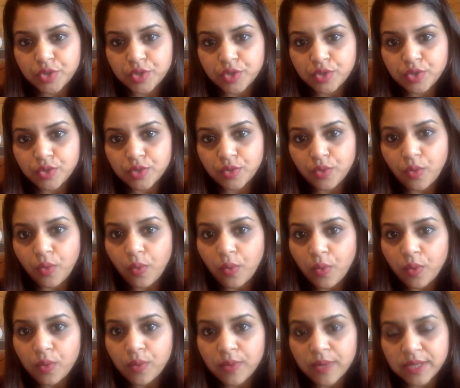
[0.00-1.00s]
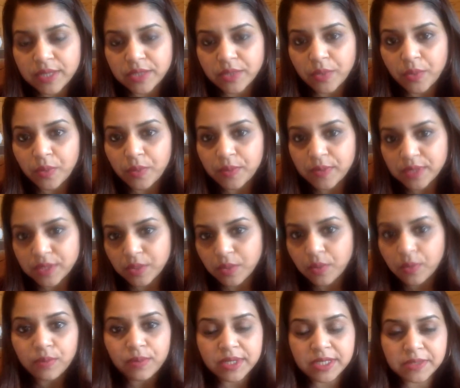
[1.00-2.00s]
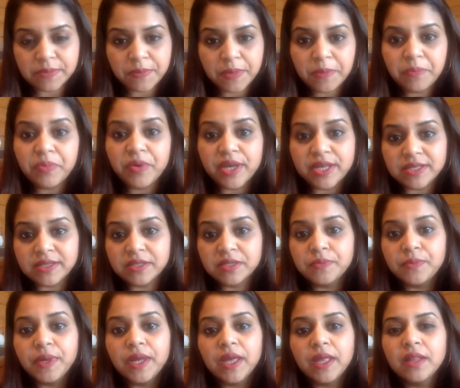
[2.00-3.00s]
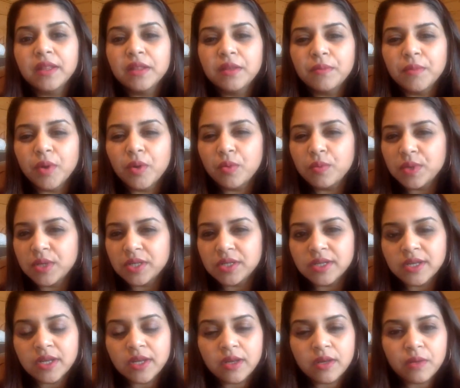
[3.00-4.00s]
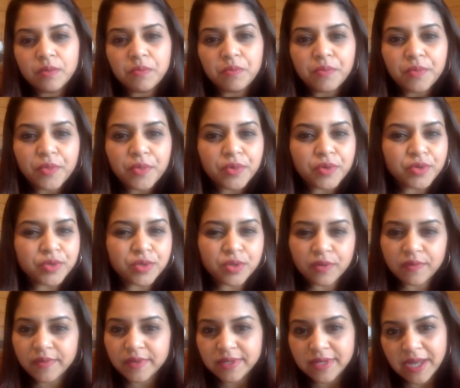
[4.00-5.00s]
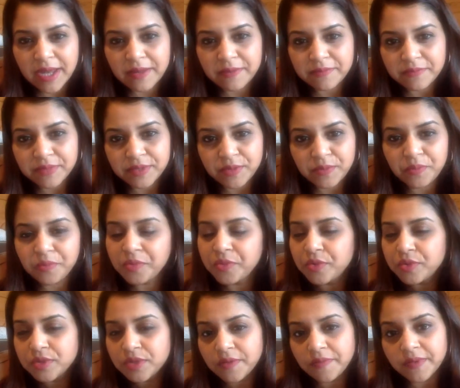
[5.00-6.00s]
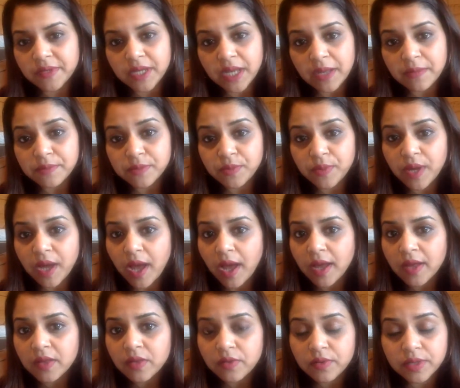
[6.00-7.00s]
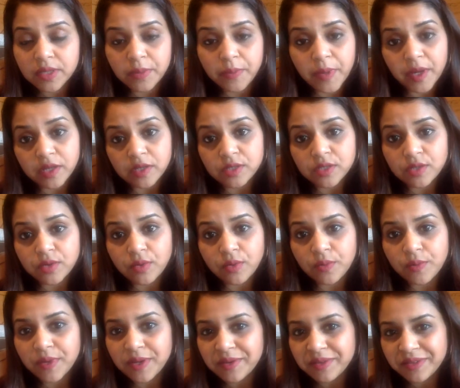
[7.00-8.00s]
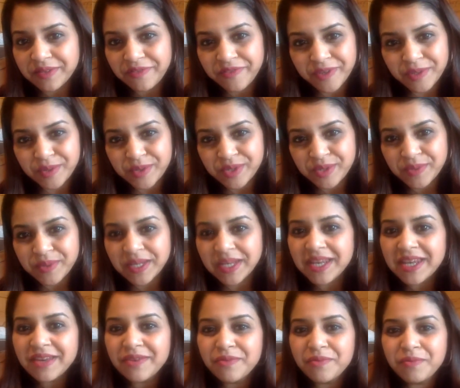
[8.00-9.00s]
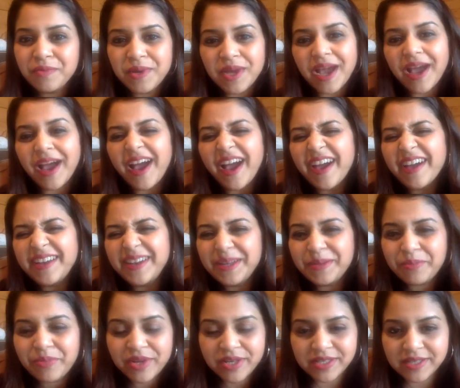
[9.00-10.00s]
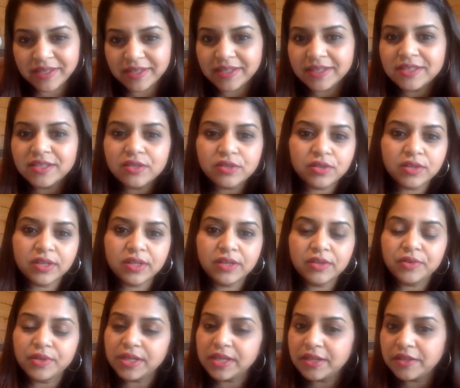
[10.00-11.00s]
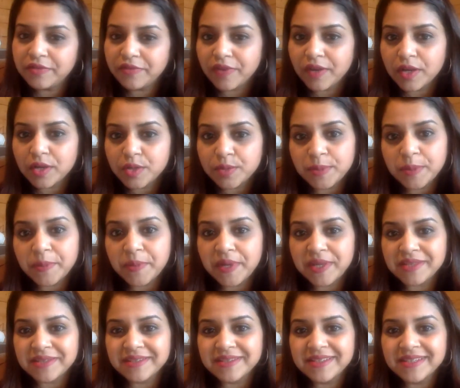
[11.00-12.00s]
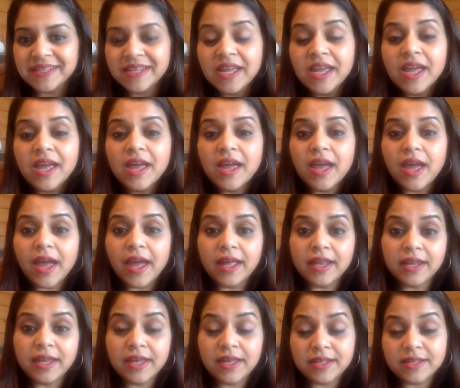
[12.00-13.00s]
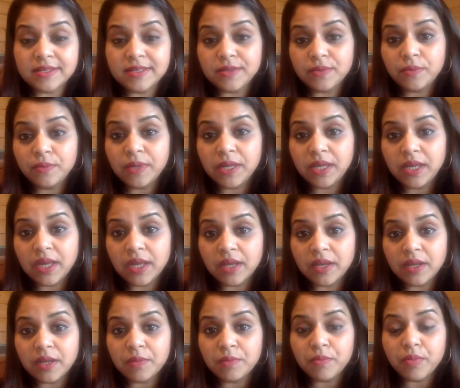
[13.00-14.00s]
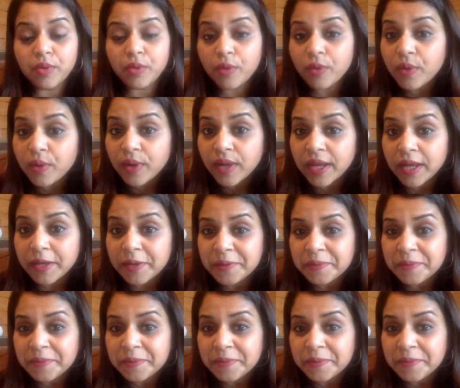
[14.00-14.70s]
to always, always, always be present, be in the moment. Most of the times we are either in the past or we are in the future. We are hardly present. It's really, really difficult to be present, and hence we can employ